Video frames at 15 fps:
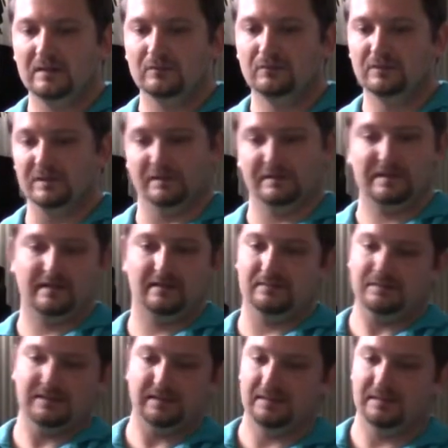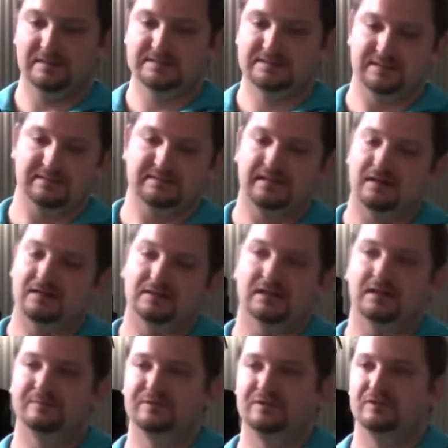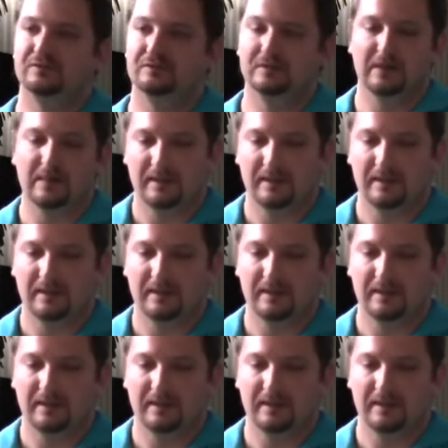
Well, it is entirely up to you.